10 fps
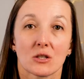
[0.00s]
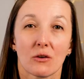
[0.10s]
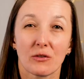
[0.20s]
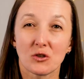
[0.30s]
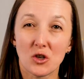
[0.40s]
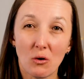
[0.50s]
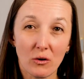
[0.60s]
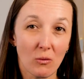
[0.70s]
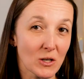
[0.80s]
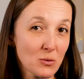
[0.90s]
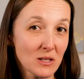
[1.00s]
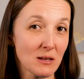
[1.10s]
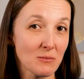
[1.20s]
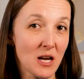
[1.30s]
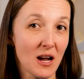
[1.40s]
So if you don't know which ones
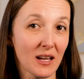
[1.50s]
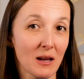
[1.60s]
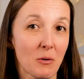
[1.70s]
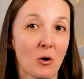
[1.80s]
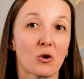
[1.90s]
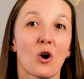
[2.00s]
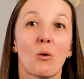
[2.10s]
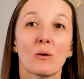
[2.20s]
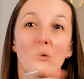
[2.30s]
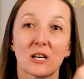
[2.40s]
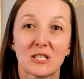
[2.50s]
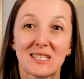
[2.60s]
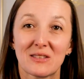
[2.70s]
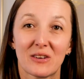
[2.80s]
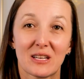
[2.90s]
I'm talking about, go and watch
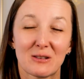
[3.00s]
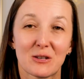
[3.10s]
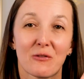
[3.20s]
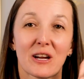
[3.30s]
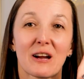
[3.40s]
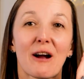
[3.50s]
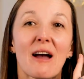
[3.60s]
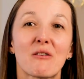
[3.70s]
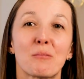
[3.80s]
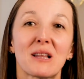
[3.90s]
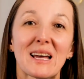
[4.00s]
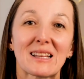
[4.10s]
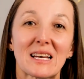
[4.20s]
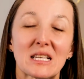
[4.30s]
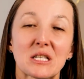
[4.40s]
these videos over here. I have a
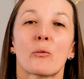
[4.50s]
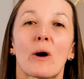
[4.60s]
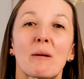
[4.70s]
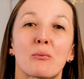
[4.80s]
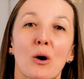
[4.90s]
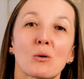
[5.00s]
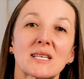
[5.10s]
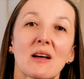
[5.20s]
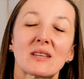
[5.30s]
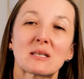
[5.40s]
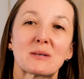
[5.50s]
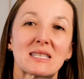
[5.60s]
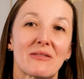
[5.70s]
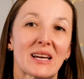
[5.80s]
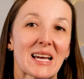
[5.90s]
playlist where I broke down the
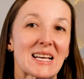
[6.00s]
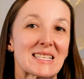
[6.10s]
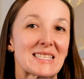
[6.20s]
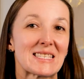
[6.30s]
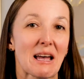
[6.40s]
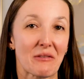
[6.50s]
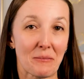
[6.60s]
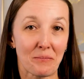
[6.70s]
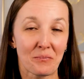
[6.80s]
specific 7.